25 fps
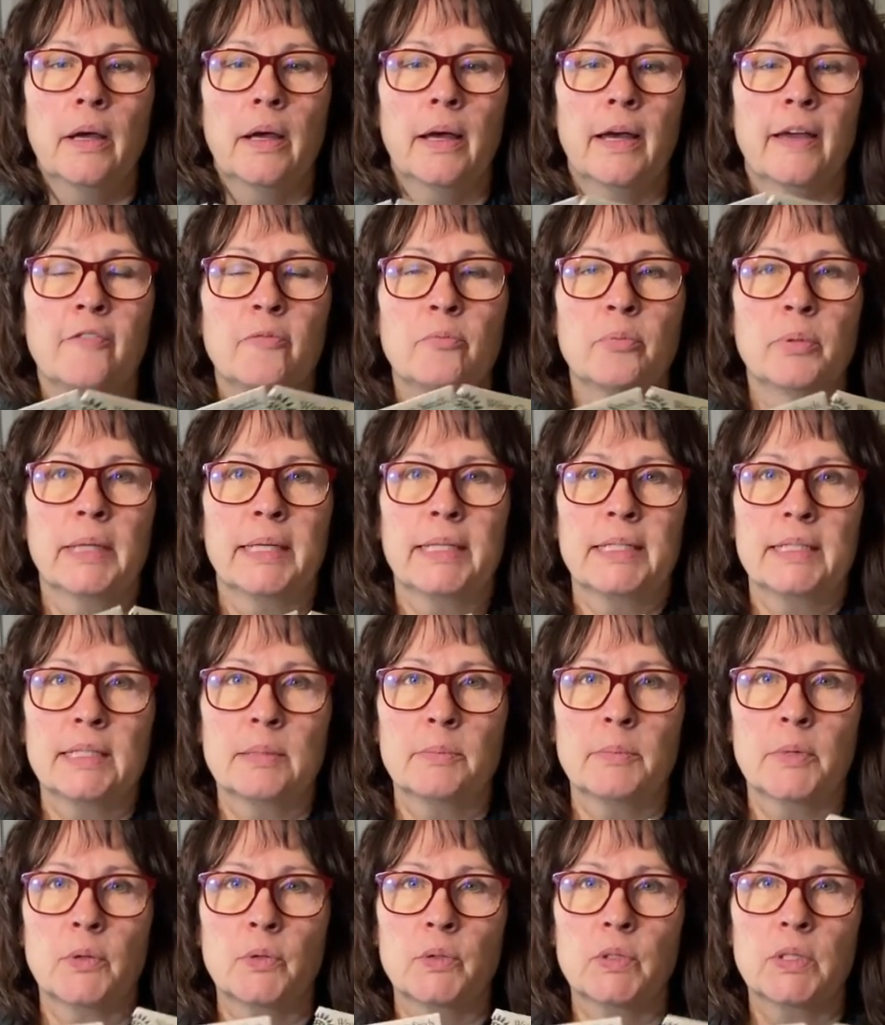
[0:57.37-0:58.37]
I've placed
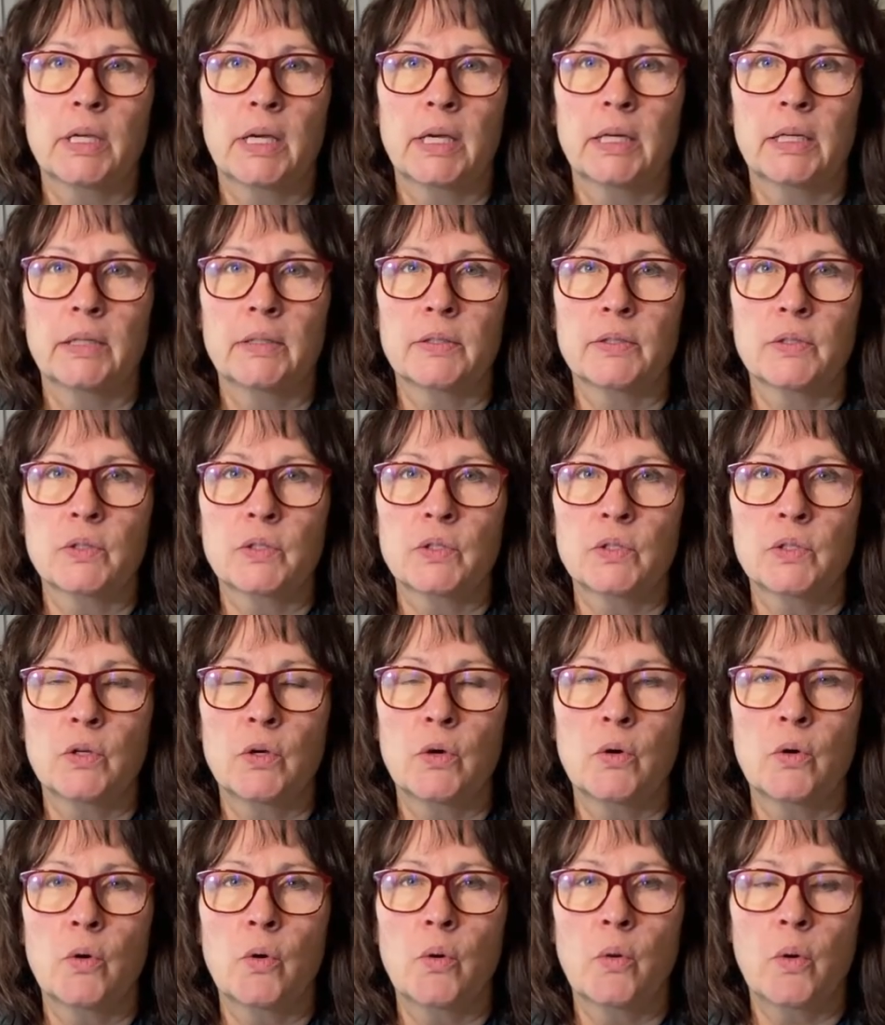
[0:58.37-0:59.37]
them outside in the
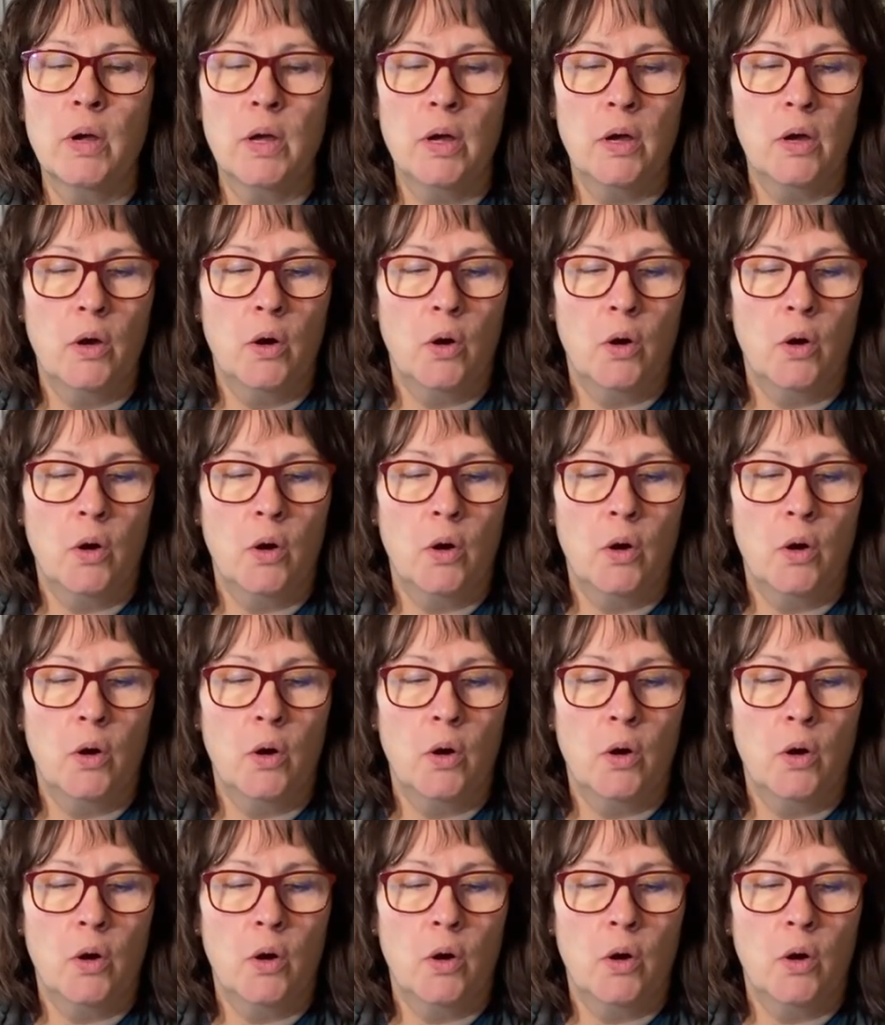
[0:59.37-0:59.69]
snow,